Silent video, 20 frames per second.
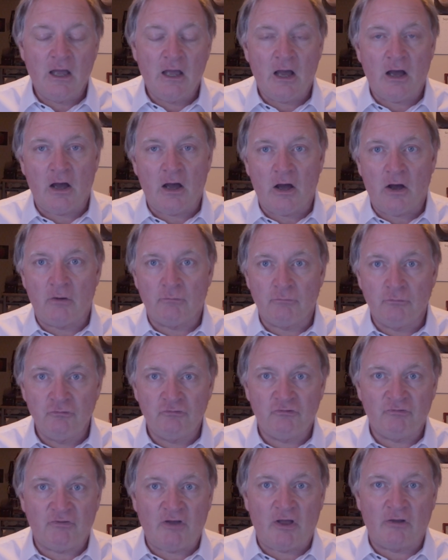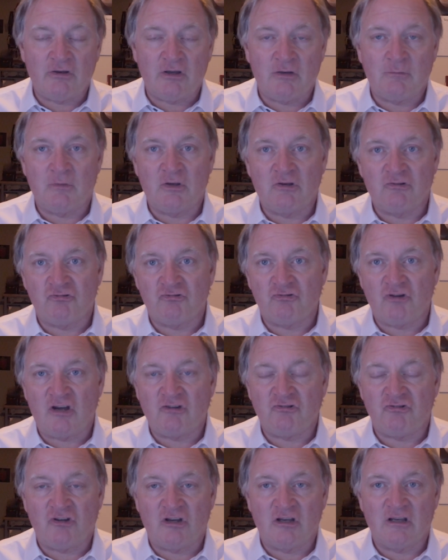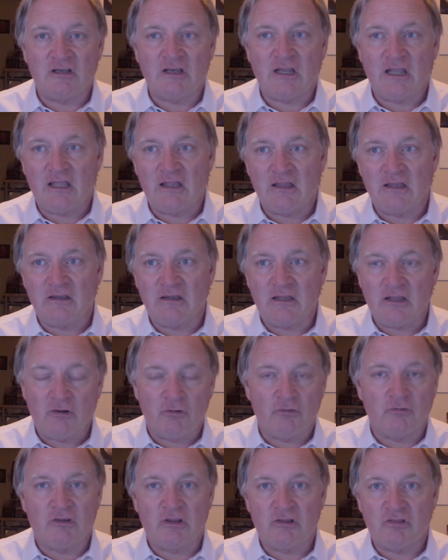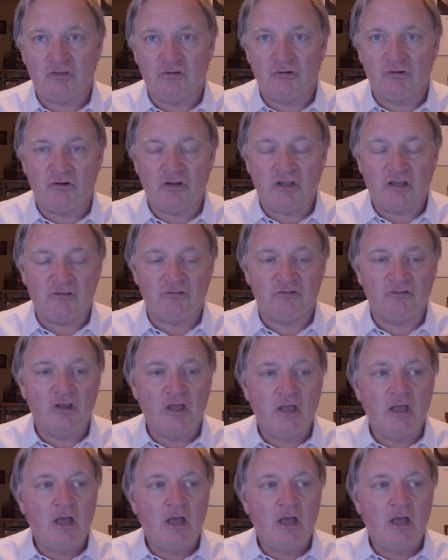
Roosevelt administration in the early 30s